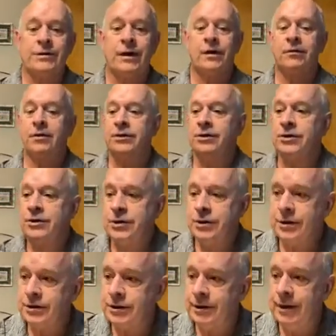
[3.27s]
Northside Christian
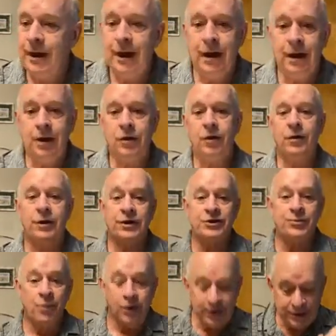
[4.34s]
Church,
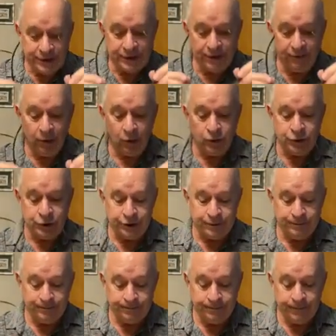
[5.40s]
doing this morning's
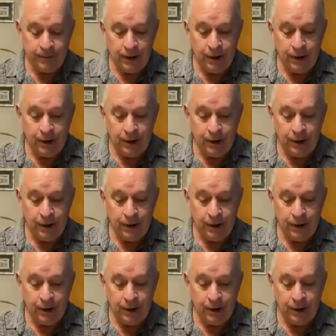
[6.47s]
devotion,